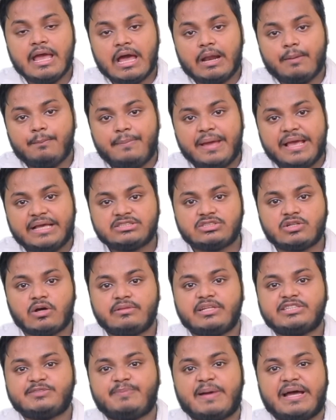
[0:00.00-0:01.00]
And based
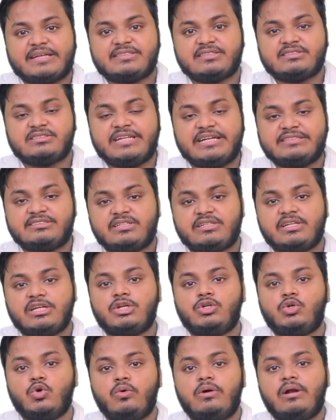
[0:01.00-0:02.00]
on this passage density,
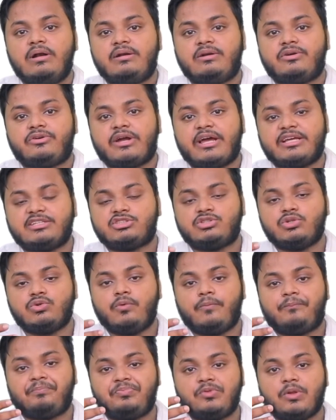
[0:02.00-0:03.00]
Google tries
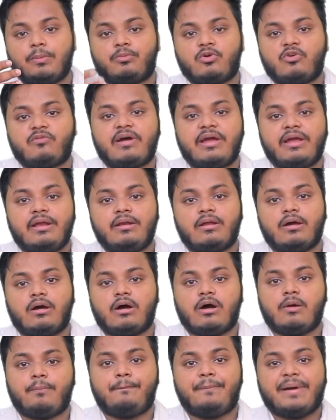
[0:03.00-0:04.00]
to provide
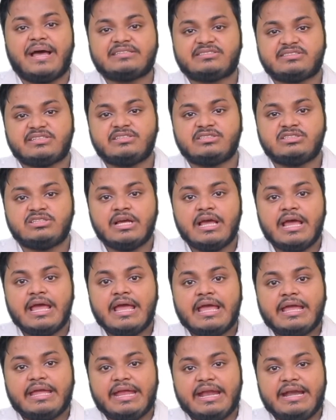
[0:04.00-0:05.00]
a passage
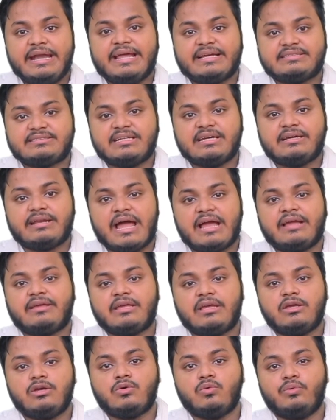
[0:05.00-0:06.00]
indexing
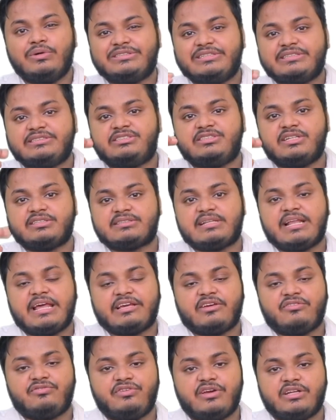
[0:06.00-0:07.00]
ranking, which is just
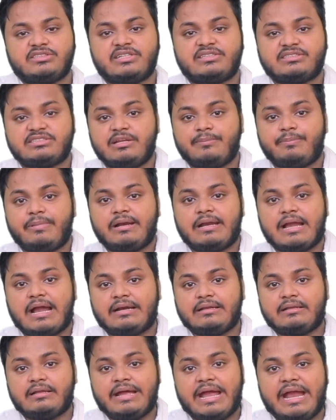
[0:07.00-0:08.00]
like a featured snippet,
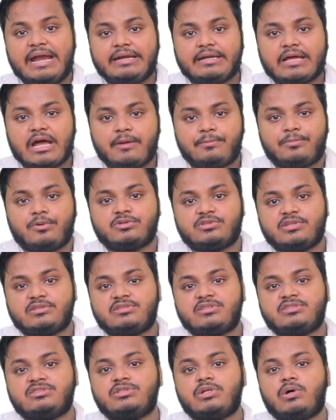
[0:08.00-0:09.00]
and the entire
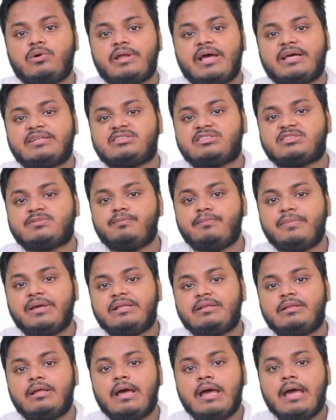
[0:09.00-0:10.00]
process is known as
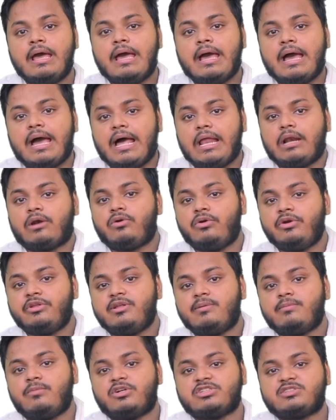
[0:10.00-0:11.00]
Smith
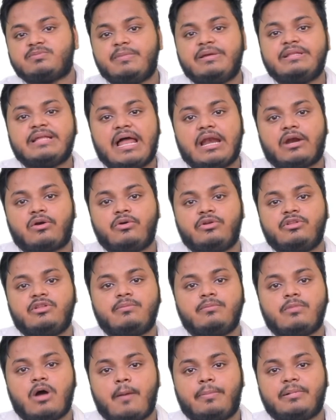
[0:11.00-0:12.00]
algorithm or Smith
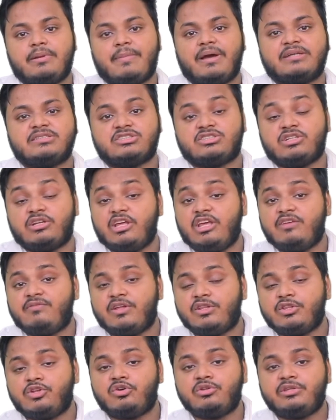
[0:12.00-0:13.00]
algorithm optimization.
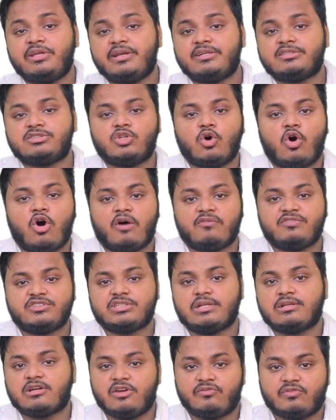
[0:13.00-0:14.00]
Even though there is no
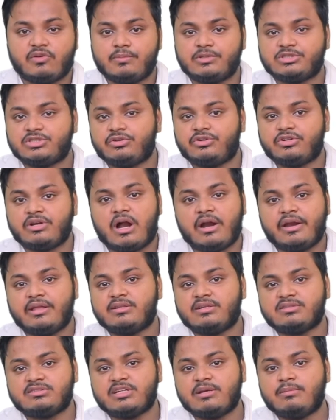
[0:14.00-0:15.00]
official confirmation
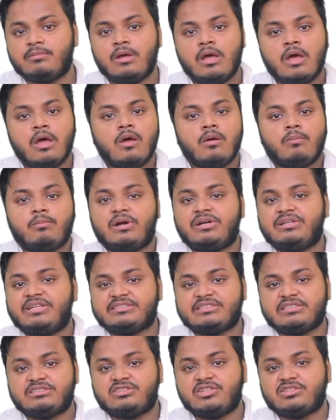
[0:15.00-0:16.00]
regarding the same, but
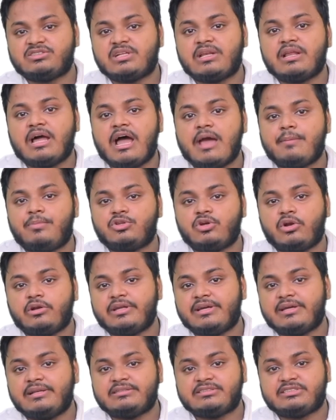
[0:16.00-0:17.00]
this is just an
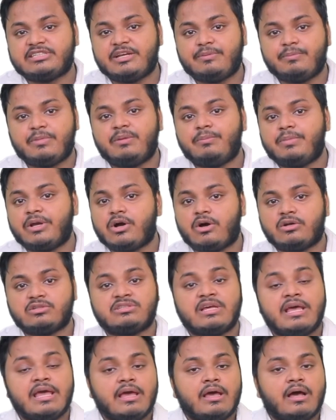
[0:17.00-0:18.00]
hypothetical statement,
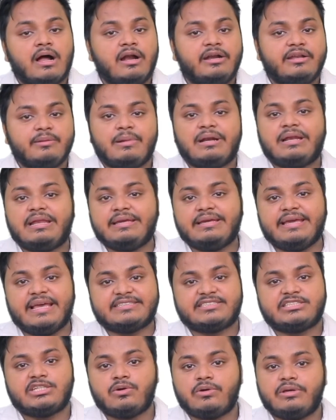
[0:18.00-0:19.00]
because ultimately
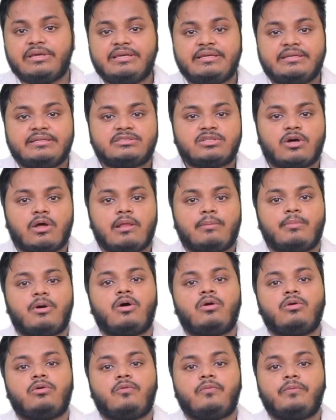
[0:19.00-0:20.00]
SEO is all
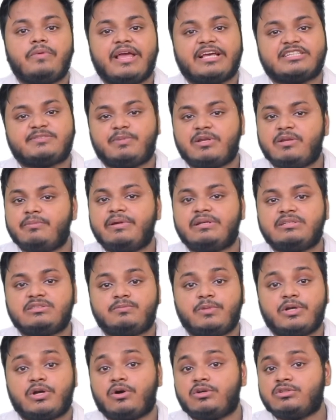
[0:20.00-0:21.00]
about experiments,
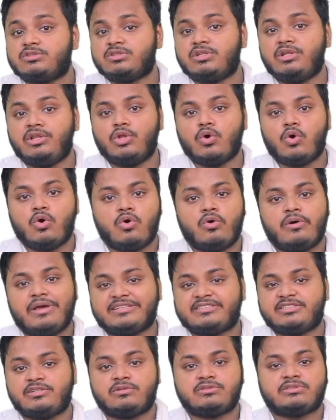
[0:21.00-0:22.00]
because no
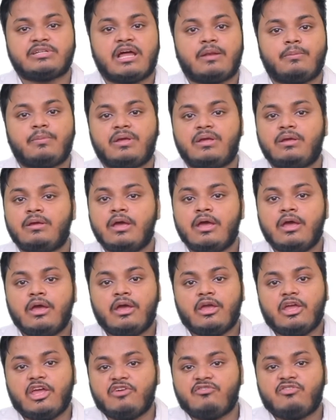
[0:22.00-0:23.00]
SEOs can be
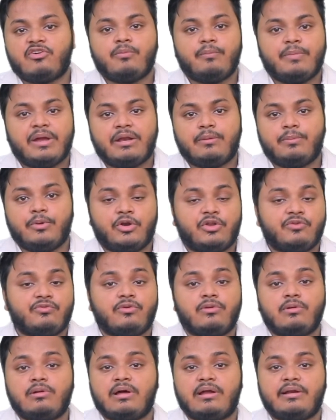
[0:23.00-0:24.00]
ever made
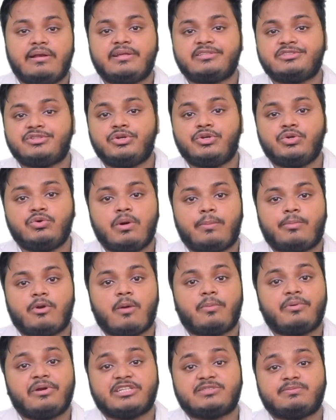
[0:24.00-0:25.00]
beautiful unless you do a
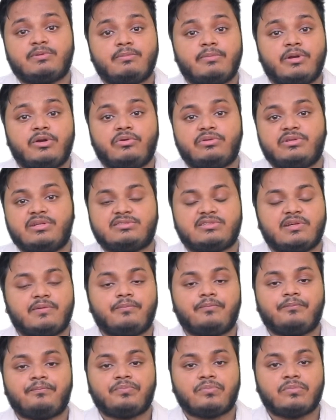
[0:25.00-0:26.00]
proper experiment with the same.
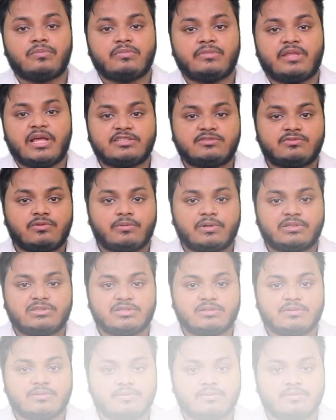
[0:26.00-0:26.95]
Thanks for watching.